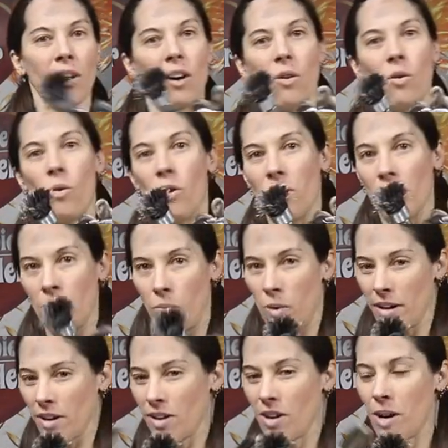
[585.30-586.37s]
or a
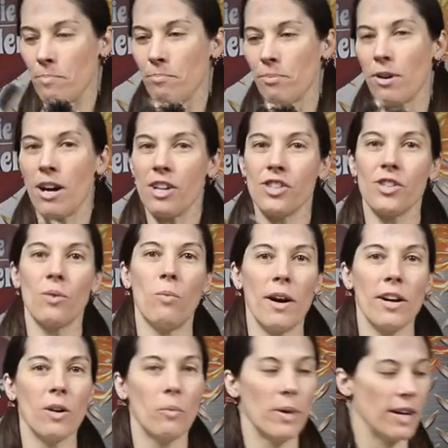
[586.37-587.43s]
wire cup brush or
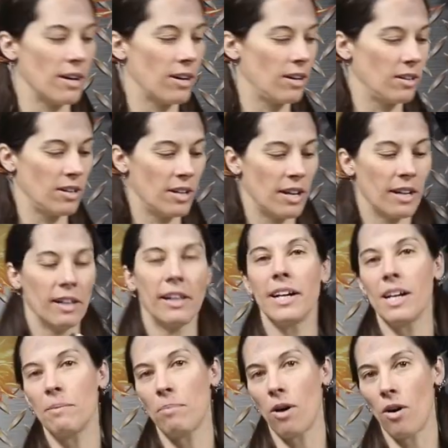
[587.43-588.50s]
wire wheel. Clean
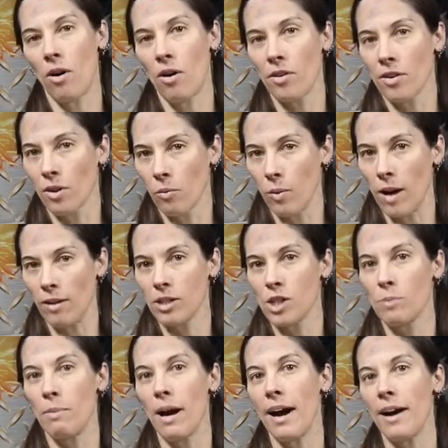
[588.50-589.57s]
up all your weld
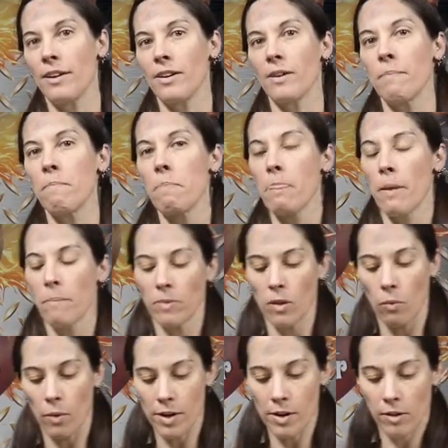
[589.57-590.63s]
spatter.
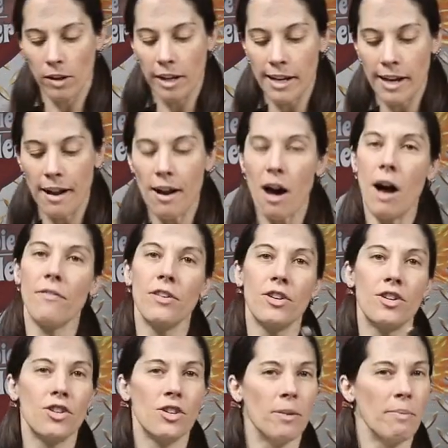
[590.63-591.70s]
When you clean it off, you
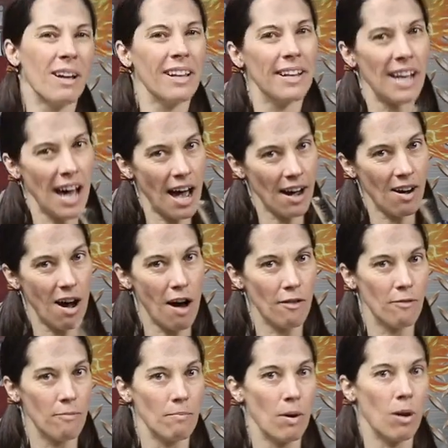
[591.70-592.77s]
should be able to knock
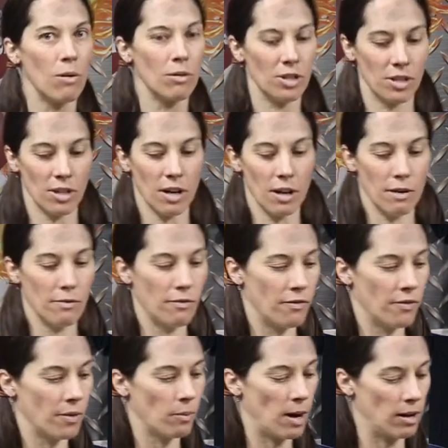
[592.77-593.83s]
off most of
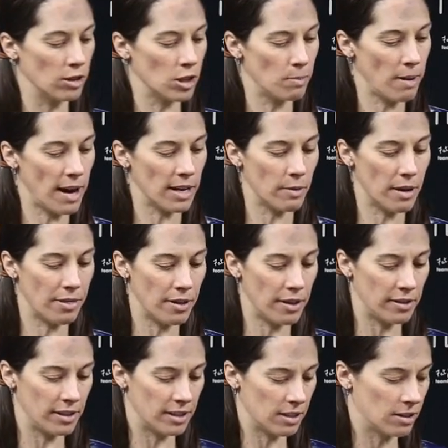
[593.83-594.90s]
the weld spatter with it,
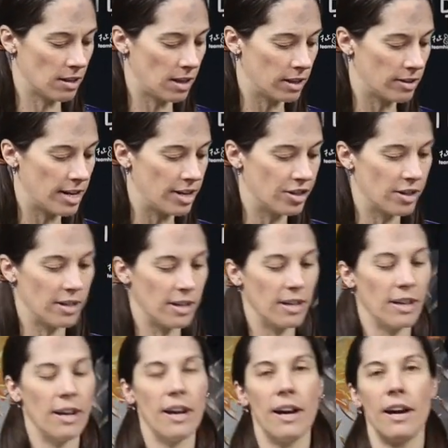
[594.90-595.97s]
the discoloration.
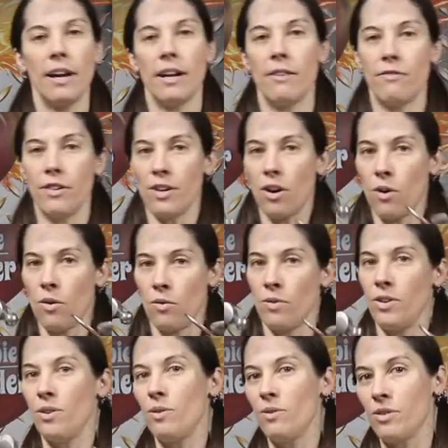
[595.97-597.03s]
And if you don't,
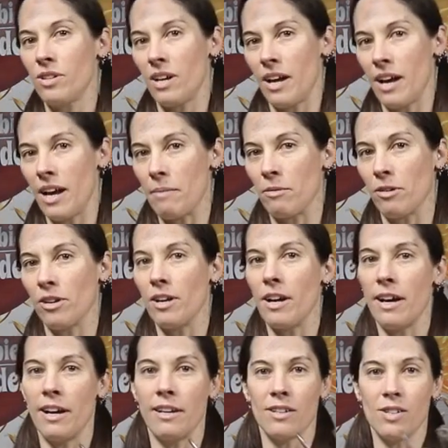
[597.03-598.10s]
use a hammer
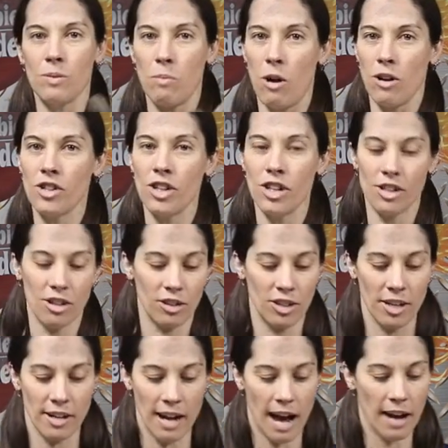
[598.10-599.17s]
and a small chisel
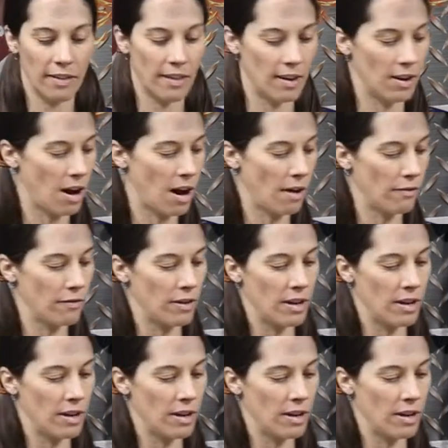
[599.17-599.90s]
to knock that off